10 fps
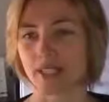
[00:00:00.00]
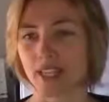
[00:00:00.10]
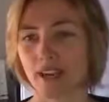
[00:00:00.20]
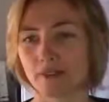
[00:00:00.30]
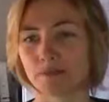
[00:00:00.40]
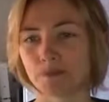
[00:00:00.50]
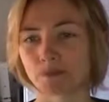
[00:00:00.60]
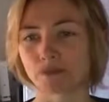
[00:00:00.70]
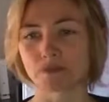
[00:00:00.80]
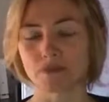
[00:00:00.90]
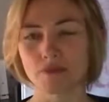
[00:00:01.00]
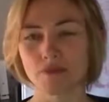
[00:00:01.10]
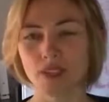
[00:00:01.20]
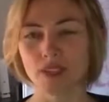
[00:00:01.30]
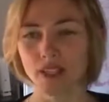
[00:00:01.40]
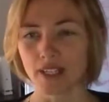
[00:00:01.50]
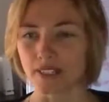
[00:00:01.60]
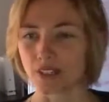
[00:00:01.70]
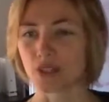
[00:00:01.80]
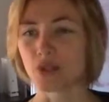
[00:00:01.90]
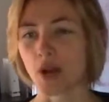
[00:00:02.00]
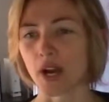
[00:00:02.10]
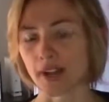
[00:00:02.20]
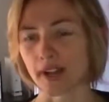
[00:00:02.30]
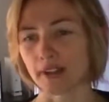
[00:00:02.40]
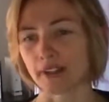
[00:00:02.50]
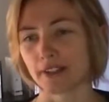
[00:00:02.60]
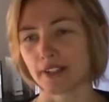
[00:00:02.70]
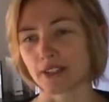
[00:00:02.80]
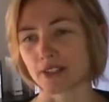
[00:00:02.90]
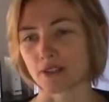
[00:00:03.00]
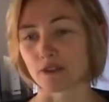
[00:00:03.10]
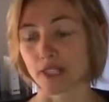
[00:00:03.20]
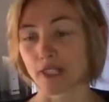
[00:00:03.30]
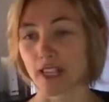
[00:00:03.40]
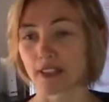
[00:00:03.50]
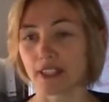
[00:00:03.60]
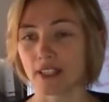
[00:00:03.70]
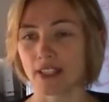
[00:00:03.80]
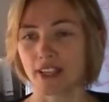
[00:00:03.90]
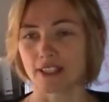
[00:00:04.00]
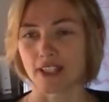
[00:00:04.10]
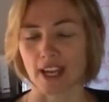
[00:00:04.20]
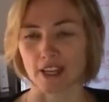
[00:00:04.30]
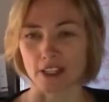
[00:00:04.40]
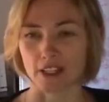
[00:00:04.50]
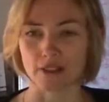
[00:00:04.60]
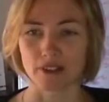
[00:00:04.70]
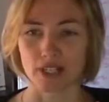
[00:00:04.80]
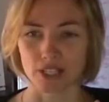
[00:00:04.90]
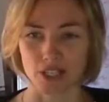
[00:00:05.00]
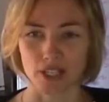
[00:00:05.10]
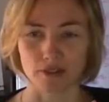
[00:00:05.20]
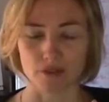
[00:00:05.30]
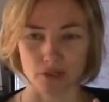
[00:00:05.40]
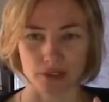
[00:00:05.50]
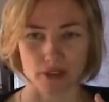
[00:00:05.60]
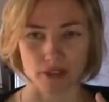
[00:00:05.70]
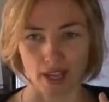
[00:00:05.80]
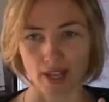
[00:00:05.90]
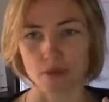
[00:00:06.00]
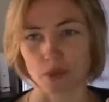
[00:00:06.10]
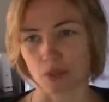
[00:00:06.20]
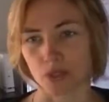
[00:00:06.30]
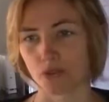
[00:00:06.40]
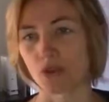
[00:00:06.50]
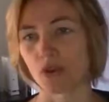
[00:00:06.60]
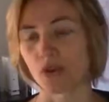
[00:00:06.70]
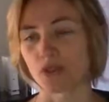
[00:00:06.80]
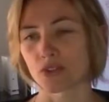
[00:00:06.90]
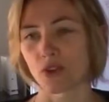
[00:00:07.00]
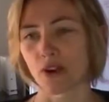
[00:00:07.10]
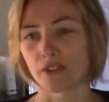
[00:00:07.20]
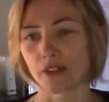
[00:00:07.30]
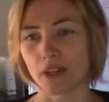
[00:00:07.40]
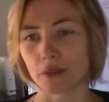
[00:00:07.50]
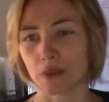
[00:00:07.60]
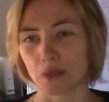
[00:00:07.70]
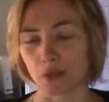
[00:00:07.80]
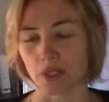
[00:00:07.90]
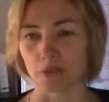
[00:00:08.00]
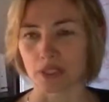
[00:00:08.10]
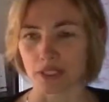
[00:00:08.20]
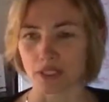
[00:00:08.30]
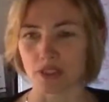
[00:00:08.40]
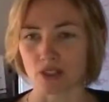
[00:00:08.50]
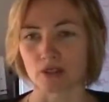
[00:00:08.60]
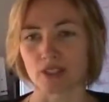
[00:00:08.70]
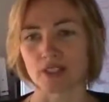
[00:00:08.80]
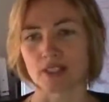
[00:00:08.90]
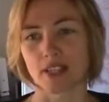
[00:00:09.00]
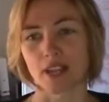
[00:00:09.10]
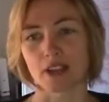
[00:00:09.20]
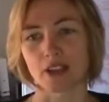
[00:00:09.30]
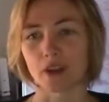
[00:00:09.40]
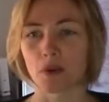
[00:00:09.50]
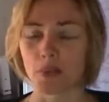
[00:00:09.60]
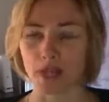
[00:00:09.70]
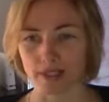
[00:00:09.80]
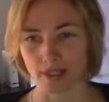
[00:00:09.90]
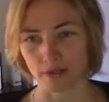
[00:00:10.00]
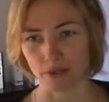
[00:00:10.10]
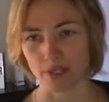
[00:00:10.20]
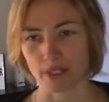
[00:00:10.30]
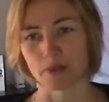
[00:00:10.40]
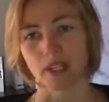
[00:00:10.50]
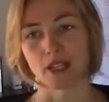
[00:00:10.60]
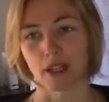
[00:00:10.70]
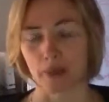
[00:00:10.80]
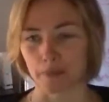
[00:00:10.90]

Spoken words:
that it's too hard sort of mentality, to actually achieve what they came to us for. So I felt like we were doing them a disservice in saying, go away, save the rest of the money and come